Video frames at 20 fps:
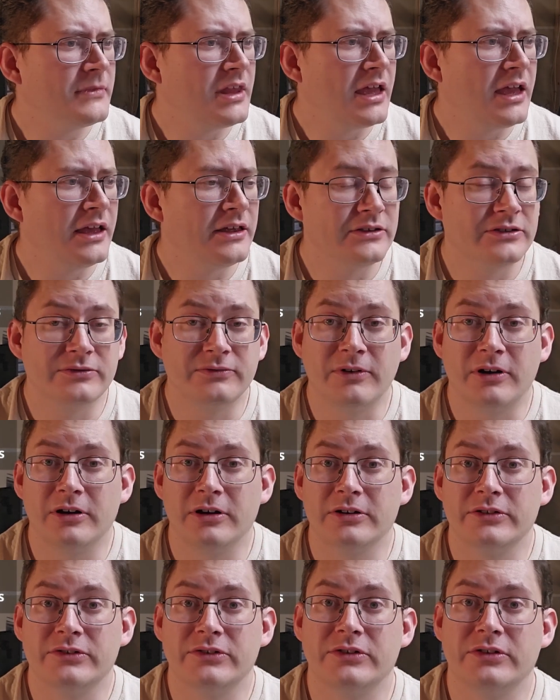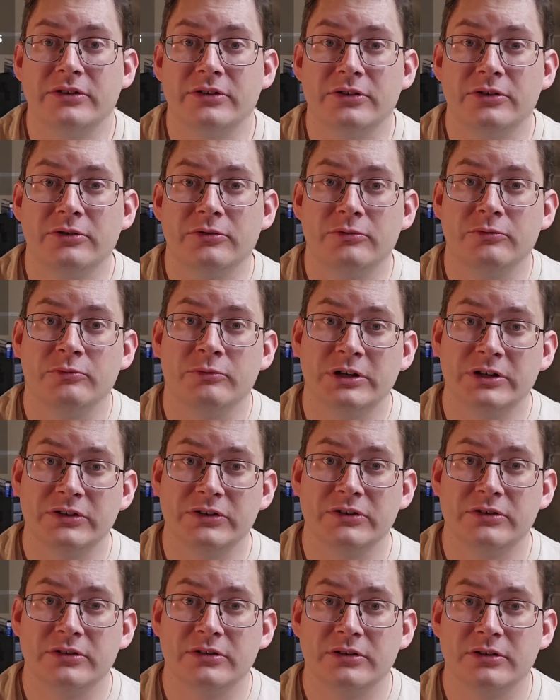As far as the
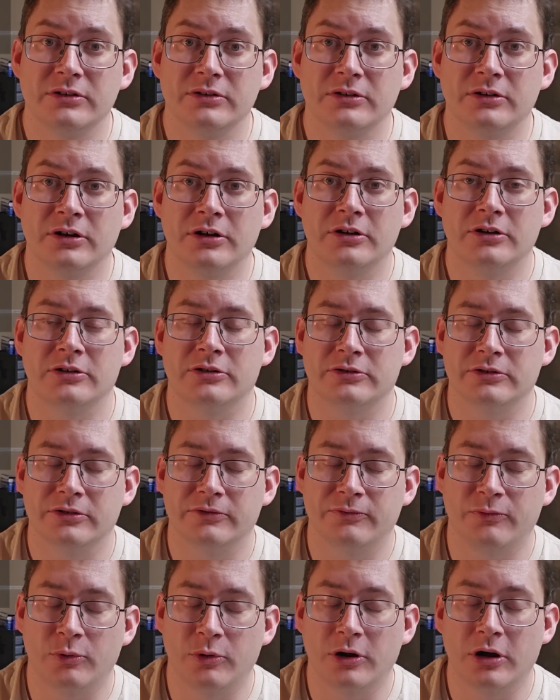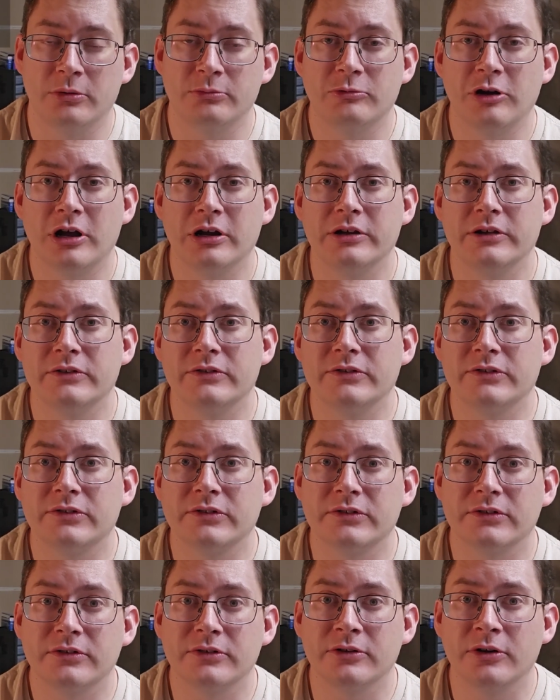wrist or the forearm
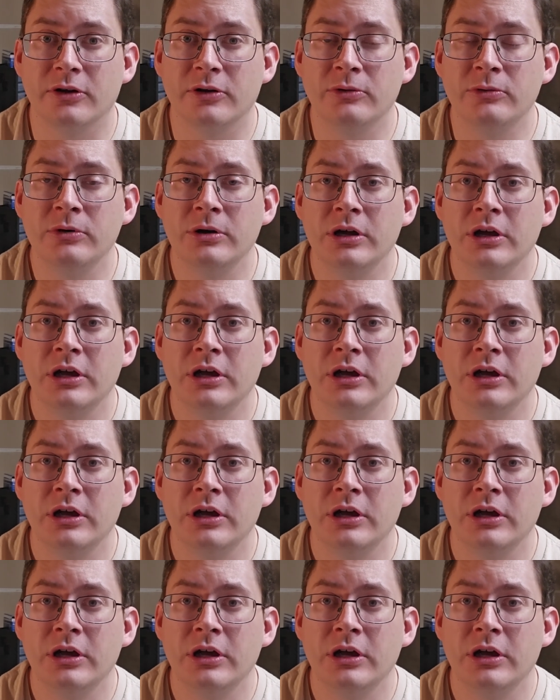rockets go,